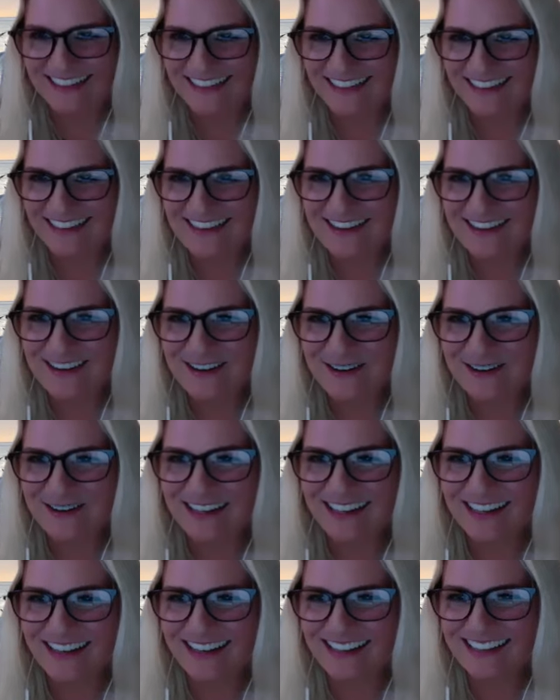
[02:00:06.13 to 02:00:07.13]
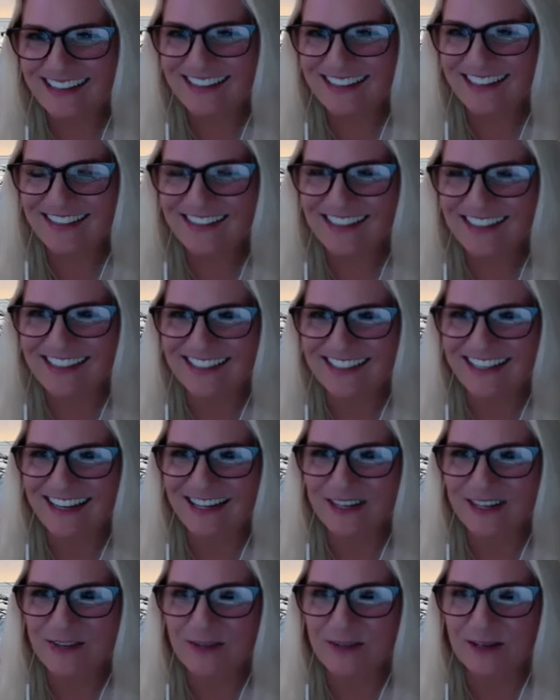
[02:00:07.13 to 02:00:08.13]
And you know what? I just have to say,
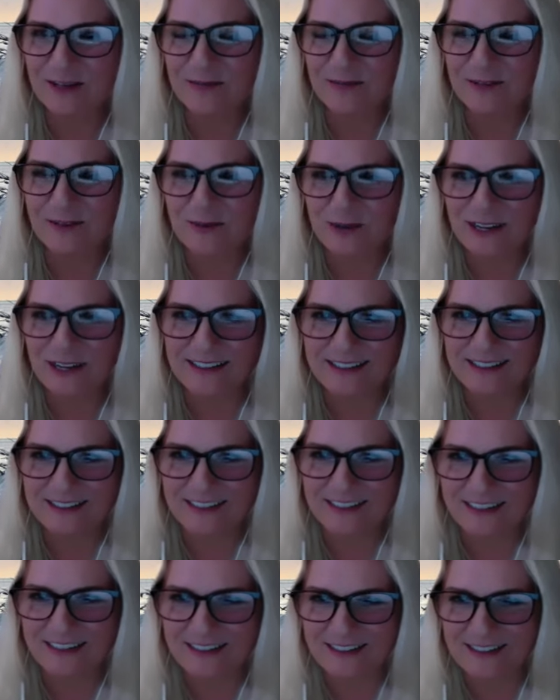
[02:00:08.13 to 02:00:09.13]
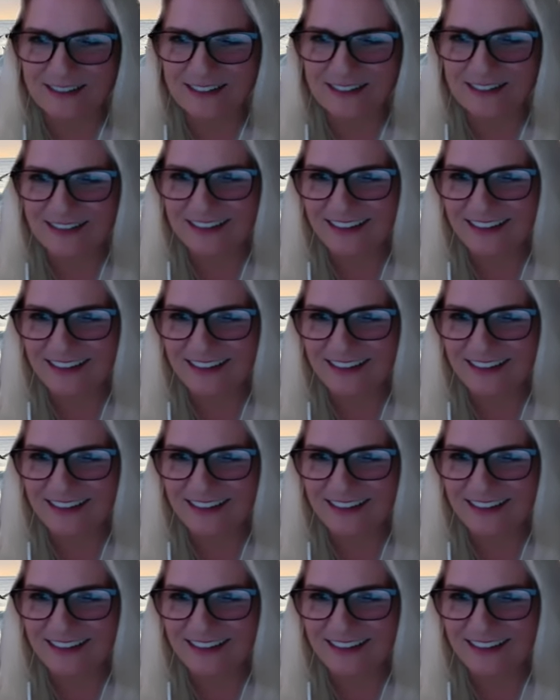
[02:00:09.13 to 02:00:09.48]
you give the greatest hugs.